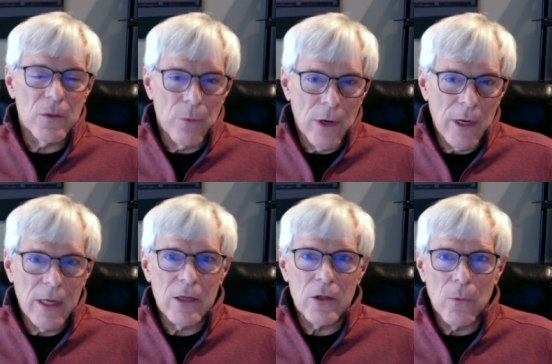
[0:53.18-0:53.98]
for the
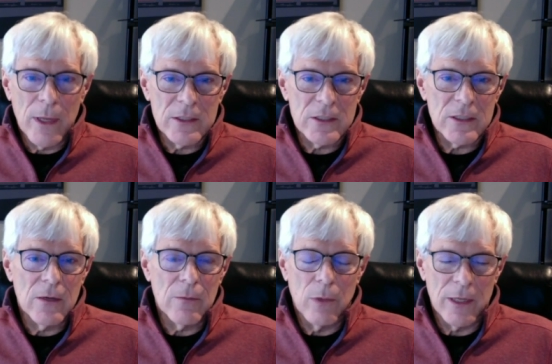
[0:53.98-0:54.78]
brain and the red
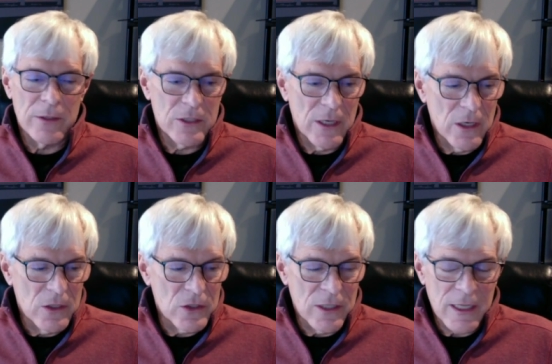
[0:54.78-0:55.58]
blood
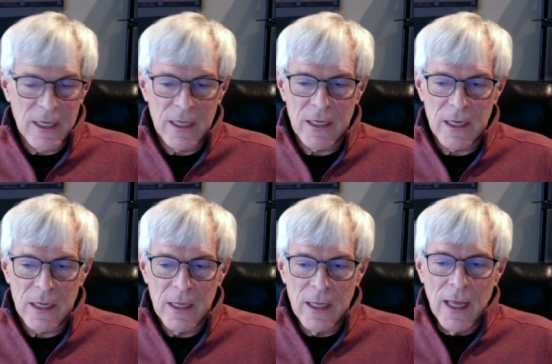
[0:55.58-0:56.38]
cells and the
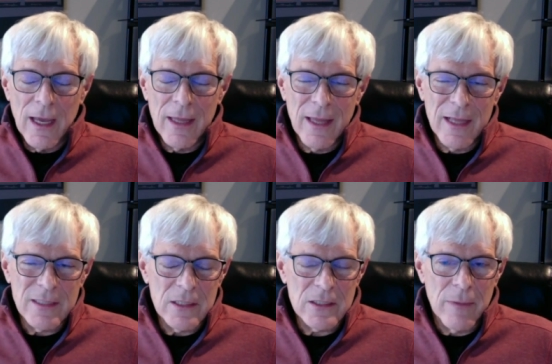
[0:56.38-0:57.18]
kidney. And
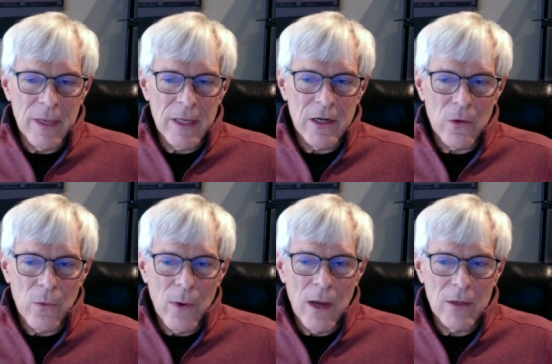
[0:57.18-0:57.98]
that's estimated at
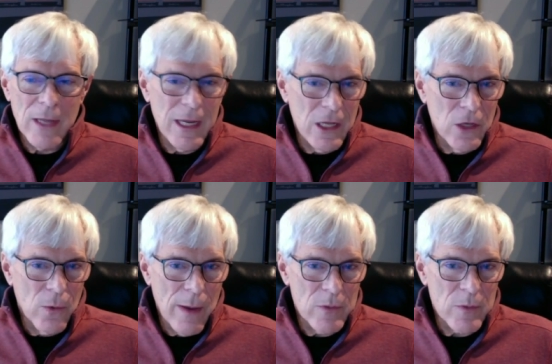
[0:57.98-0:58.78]
around 80
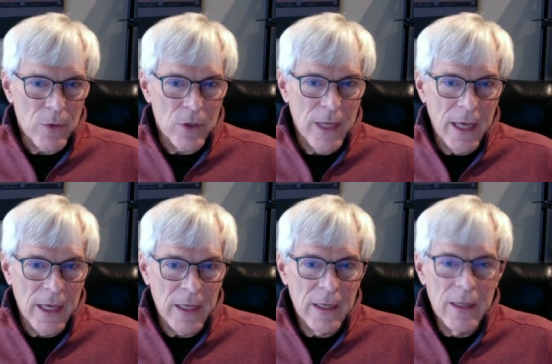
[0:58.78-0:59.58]
grams per
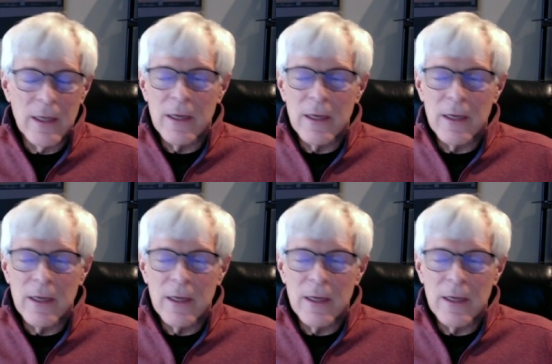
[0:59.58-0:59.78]
day.